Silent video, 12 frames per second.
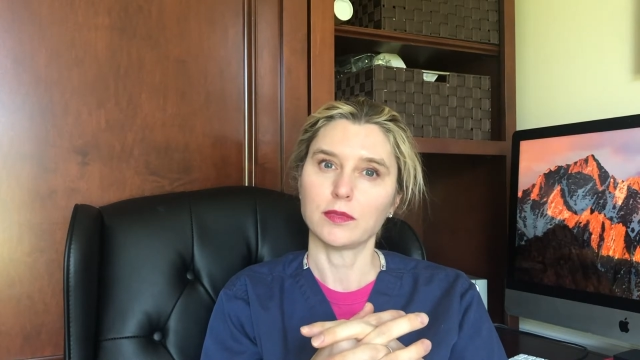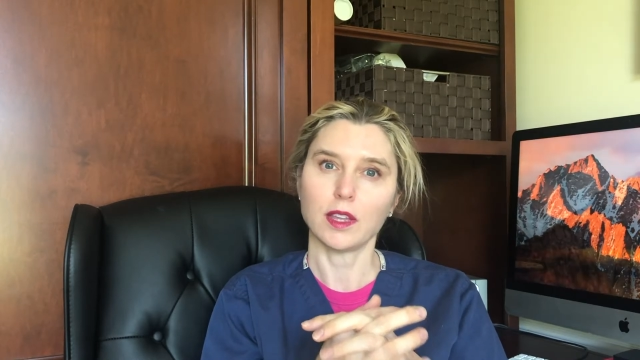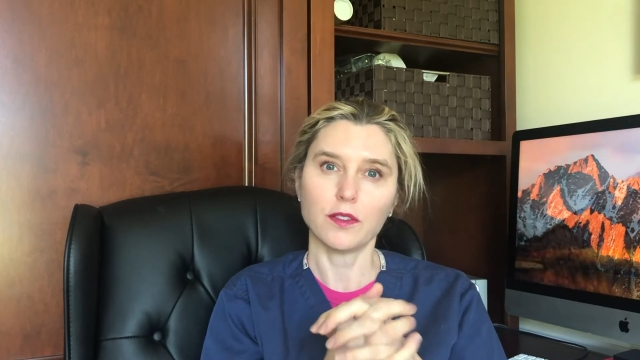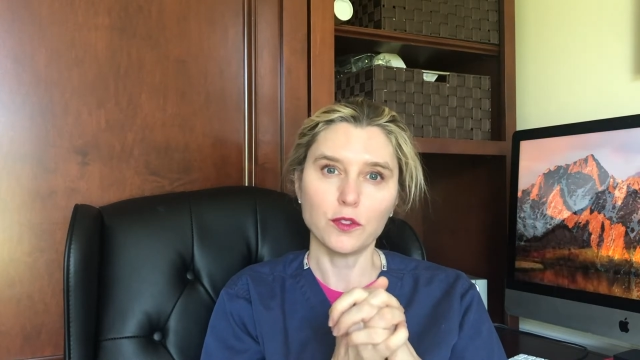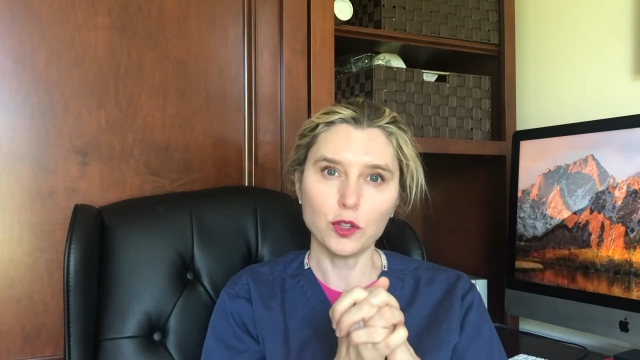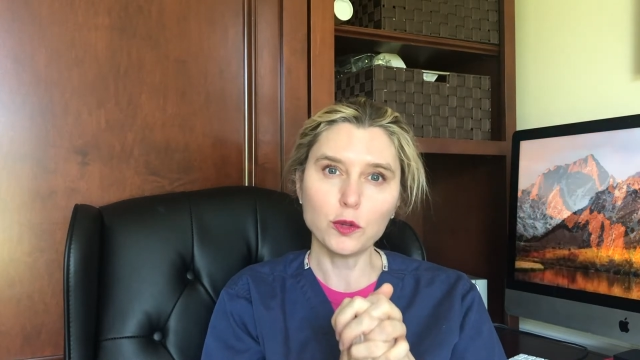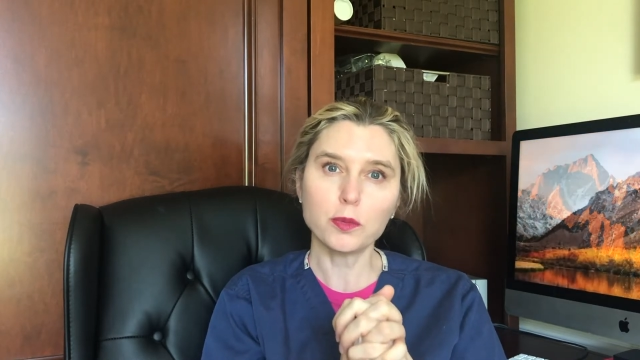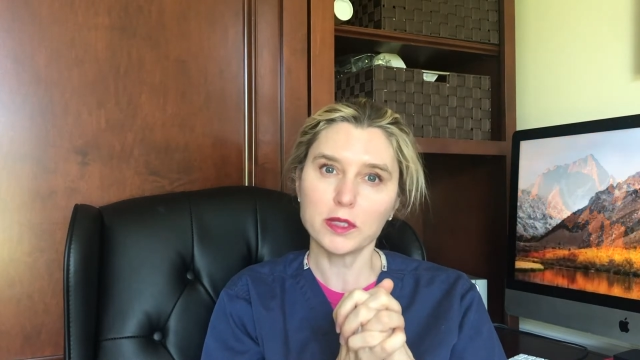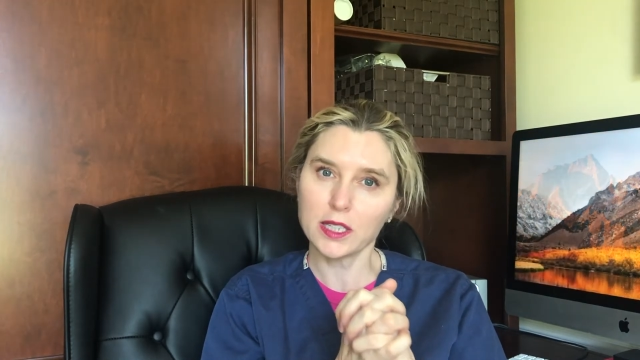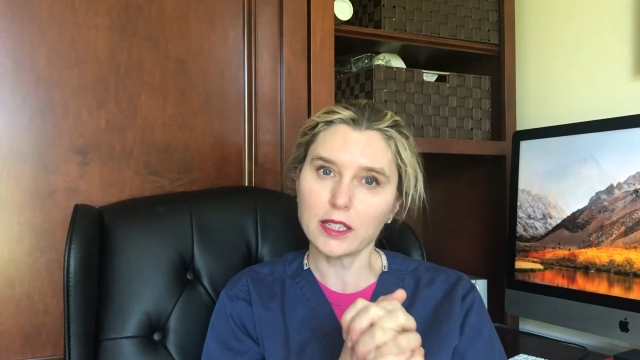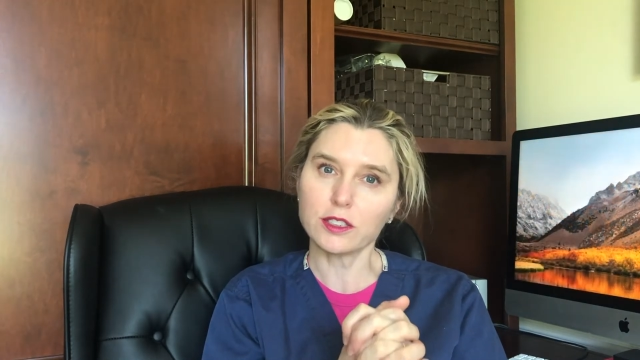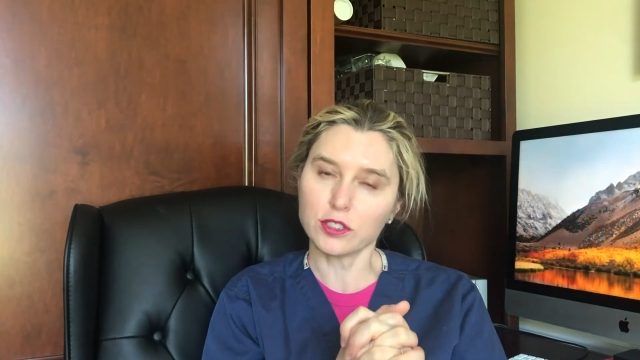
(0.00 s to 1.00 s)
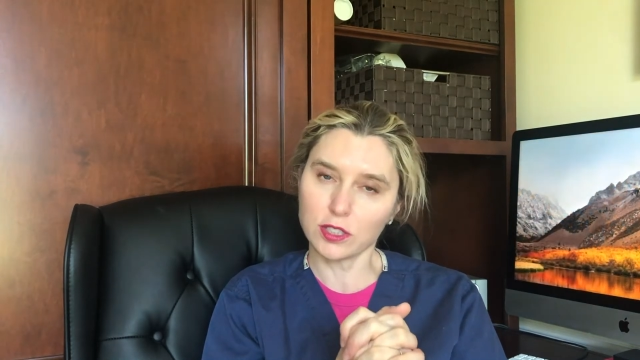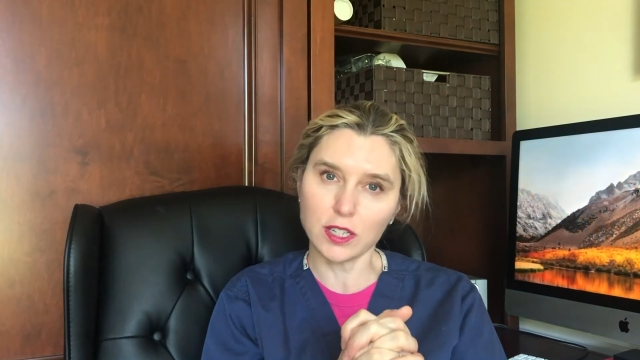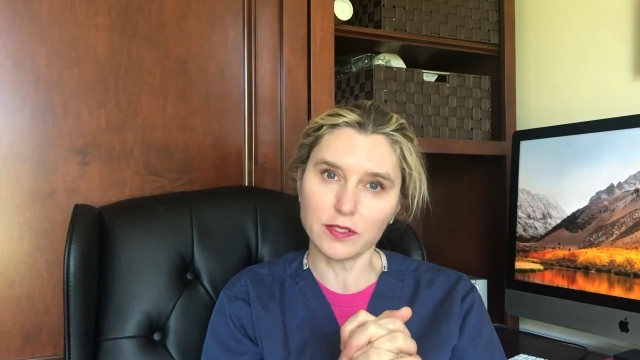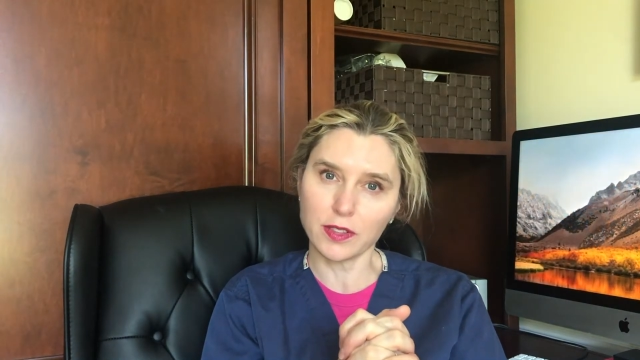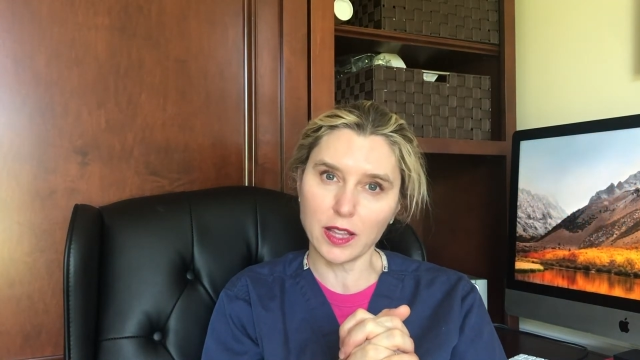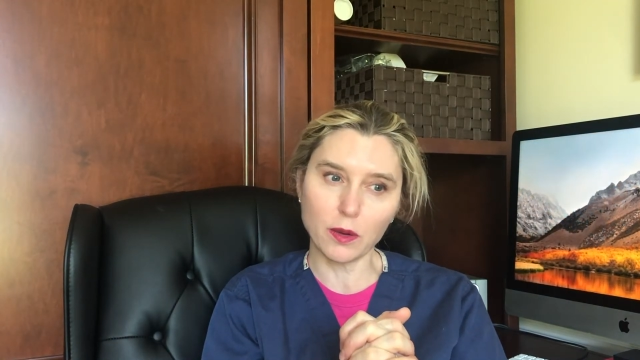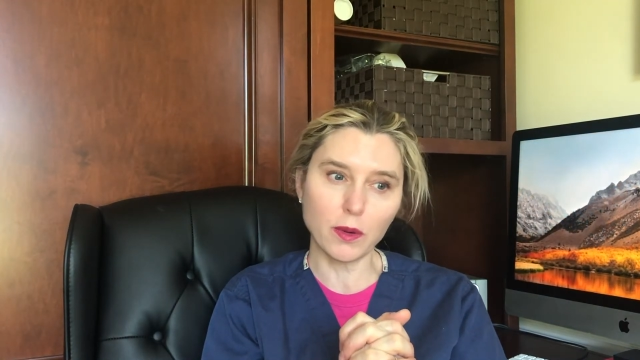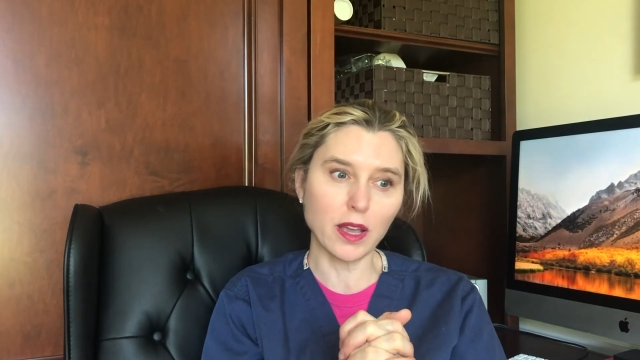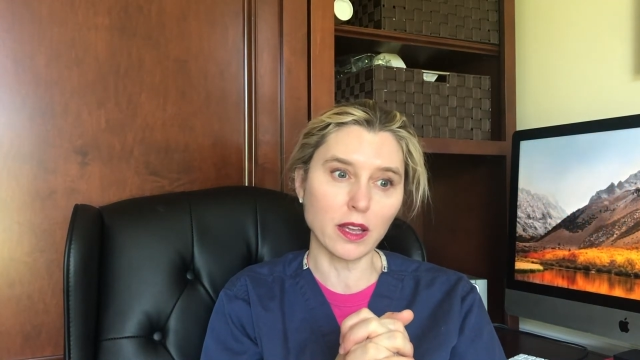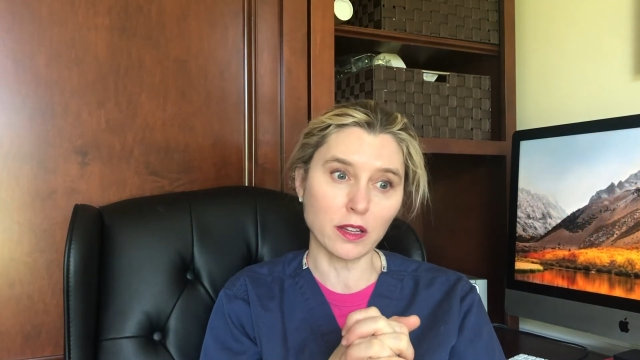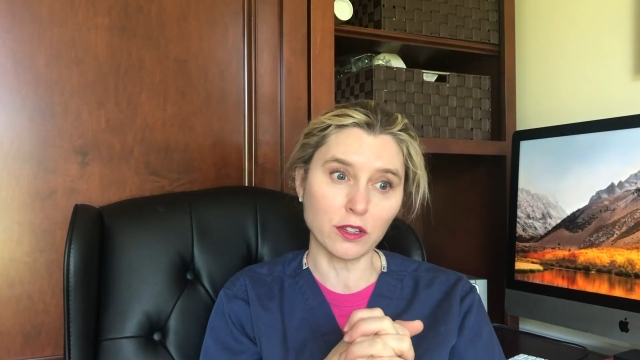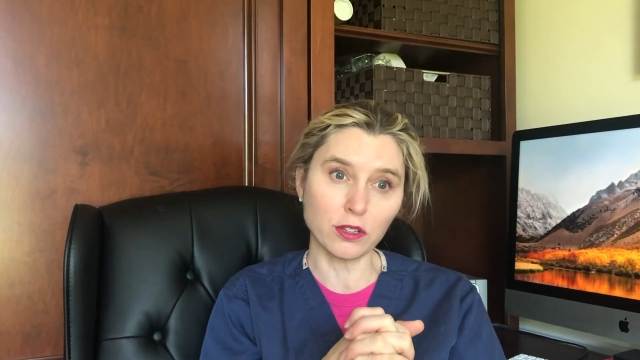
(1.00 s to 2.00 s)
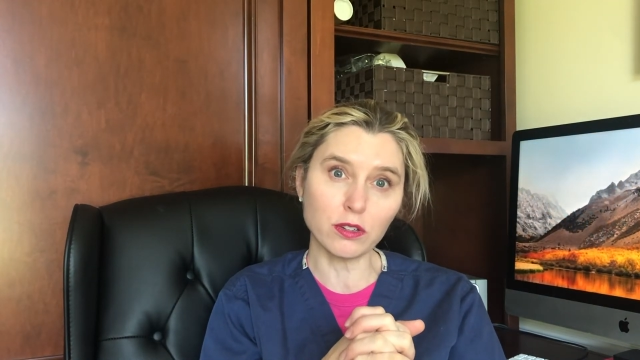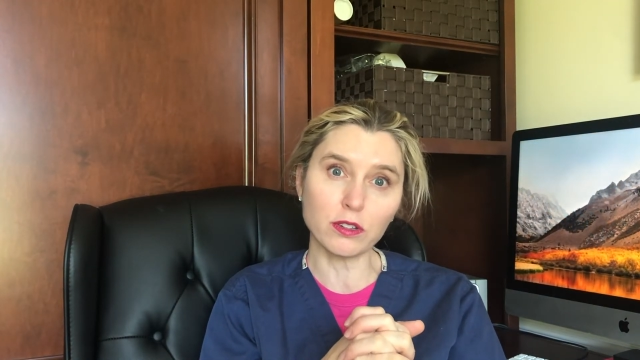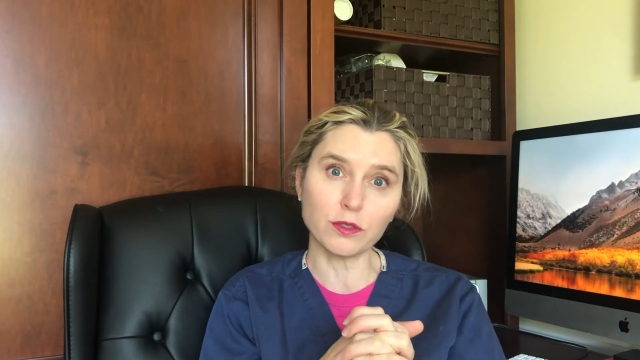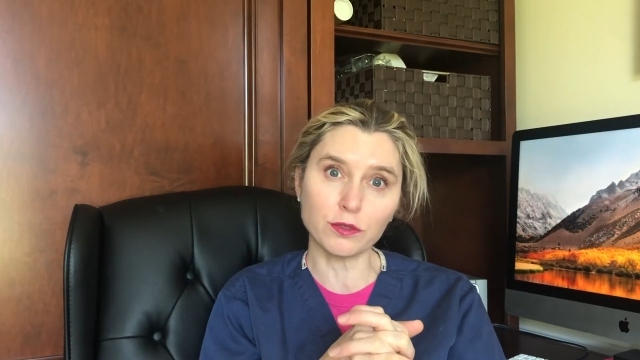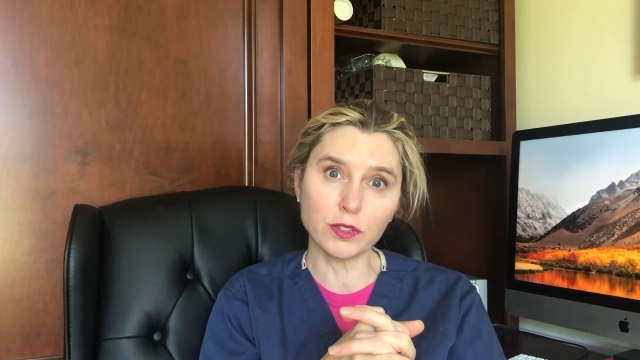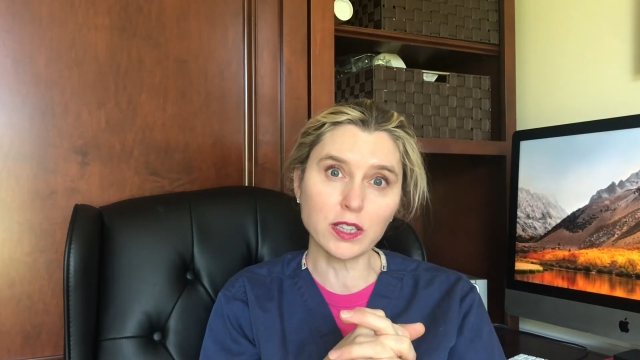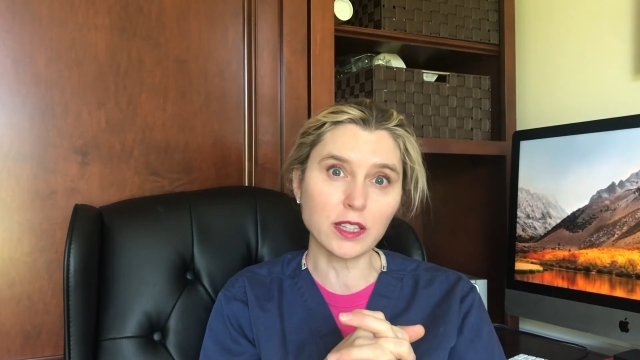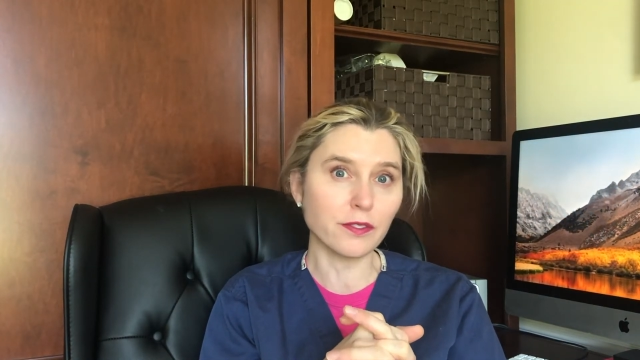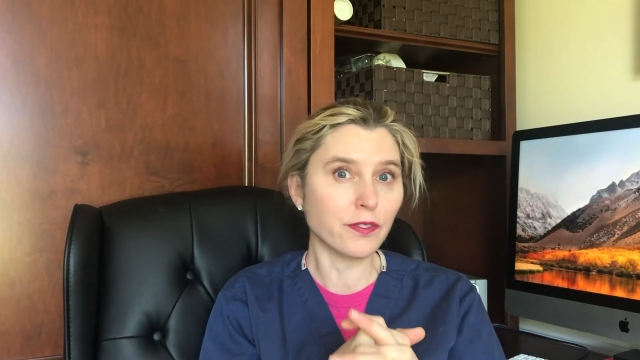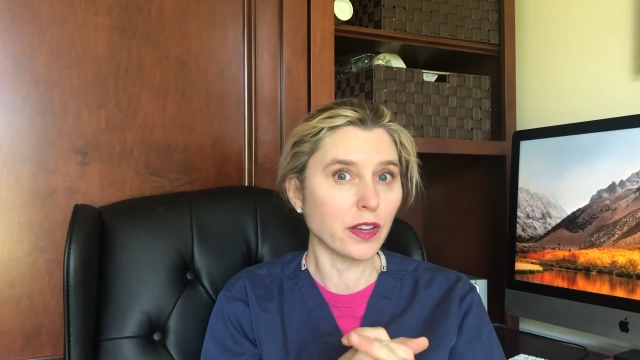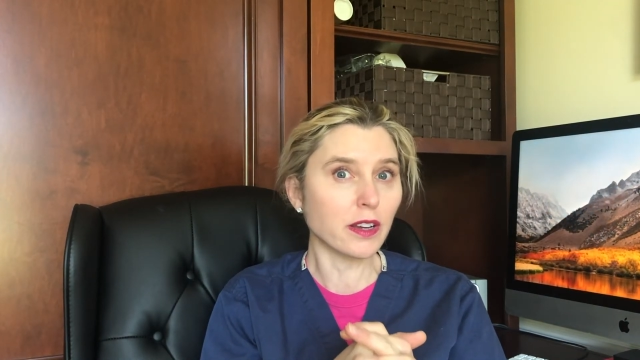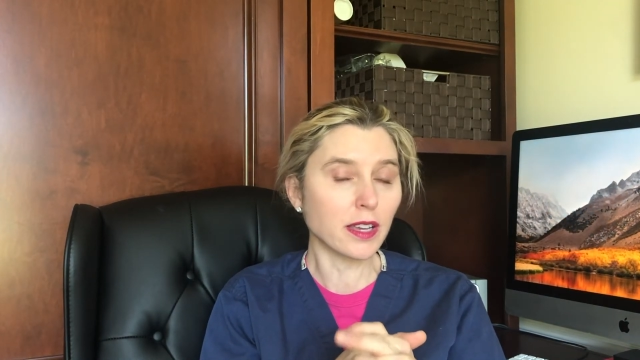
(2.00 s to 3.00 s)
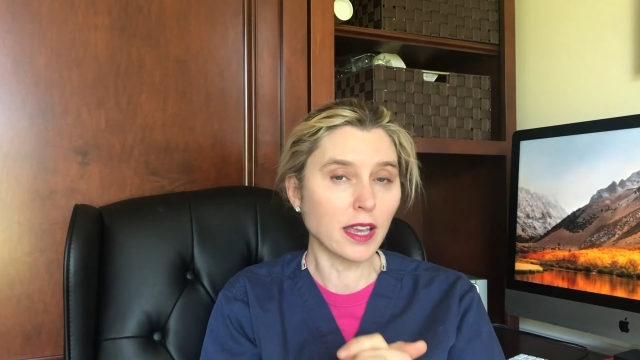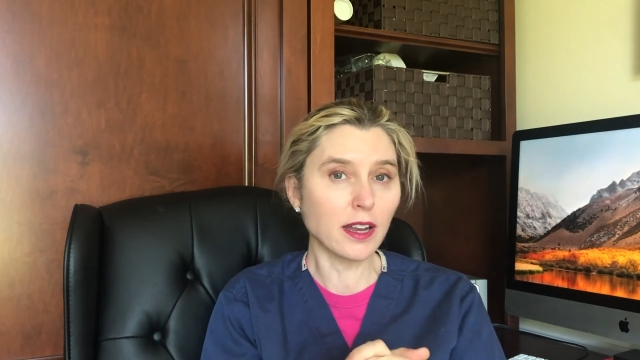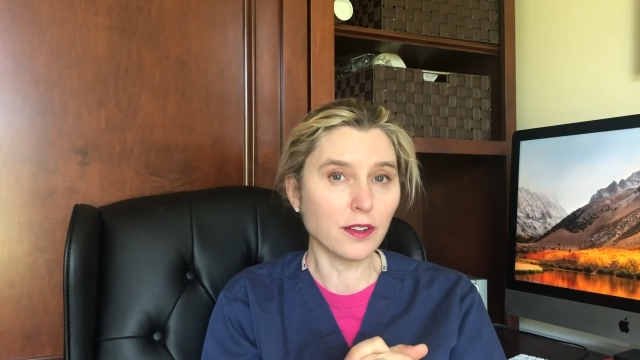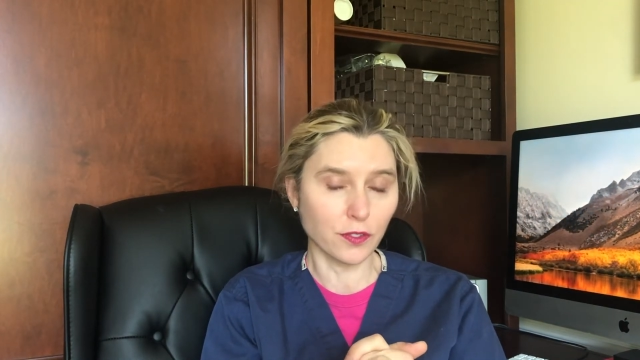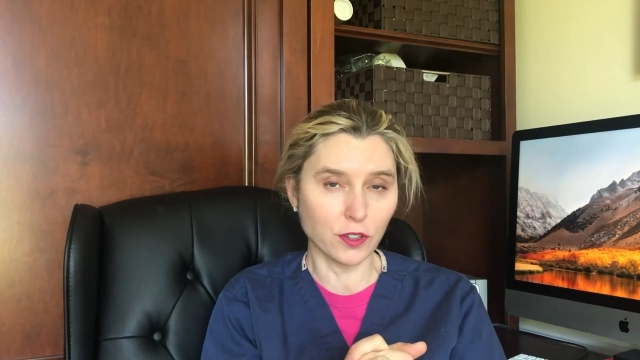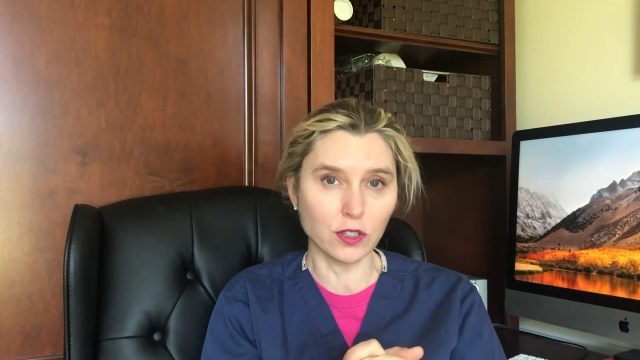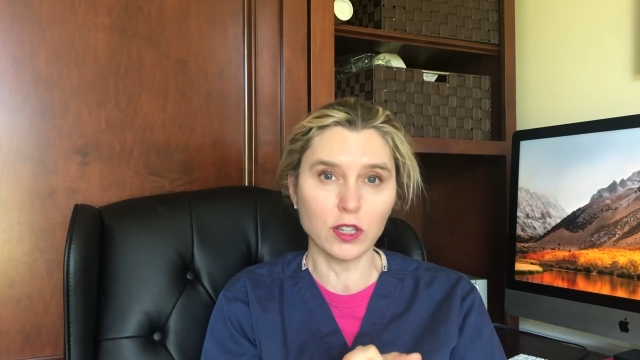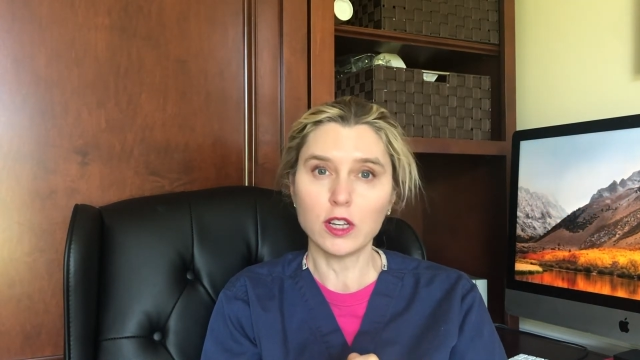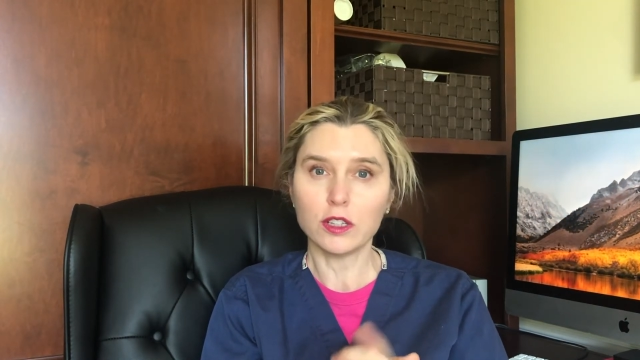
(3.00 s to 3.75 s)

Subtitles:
If you protect yourself in that way and you're really very careful,